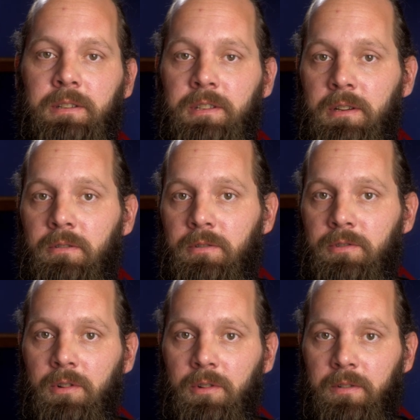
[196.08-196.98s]
can still
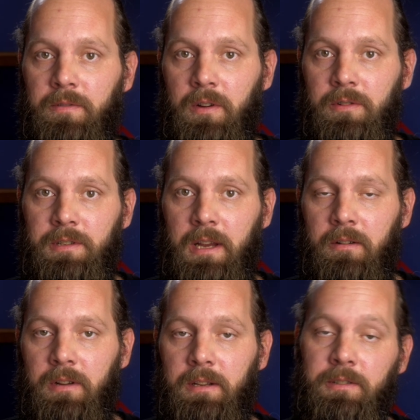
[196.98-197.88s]
control the focus
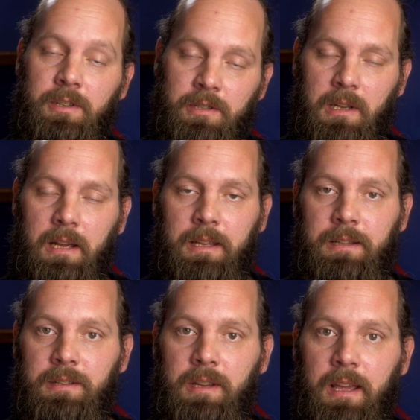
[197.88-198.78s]
area, just like in
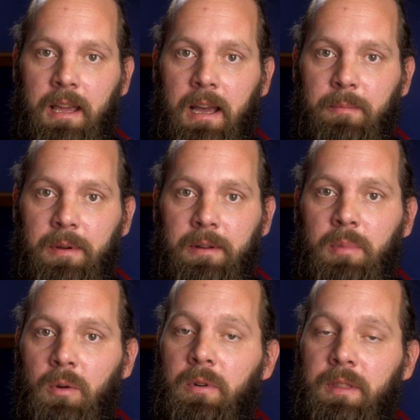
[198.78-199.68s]
the Sync app,
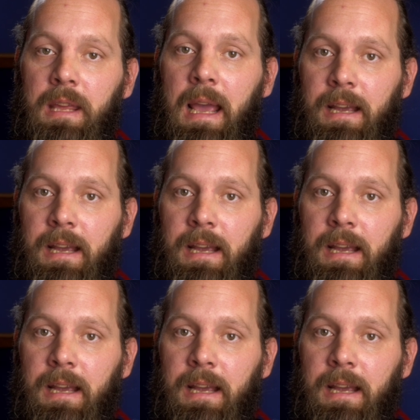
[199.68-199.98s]
but with the